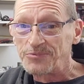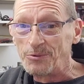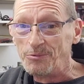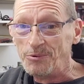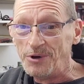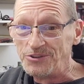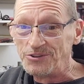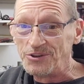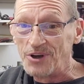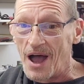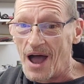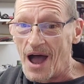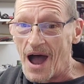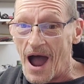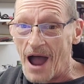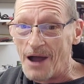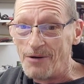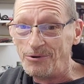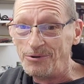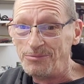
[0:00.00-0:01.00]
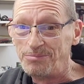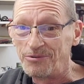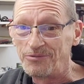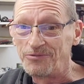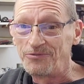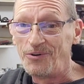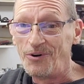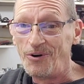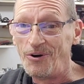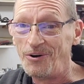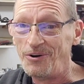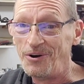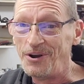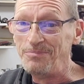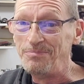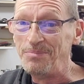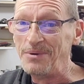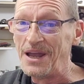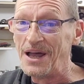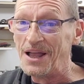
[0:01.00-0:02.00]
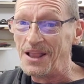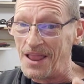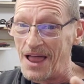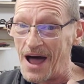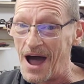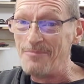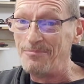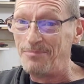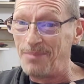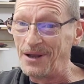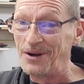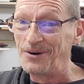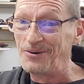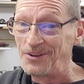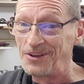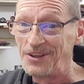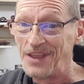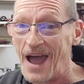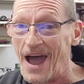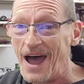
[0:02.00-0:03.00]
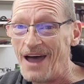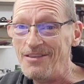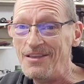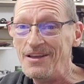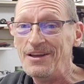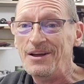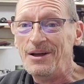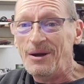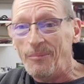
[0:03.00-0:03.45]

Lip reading: which I would prefer it be a lot better than that,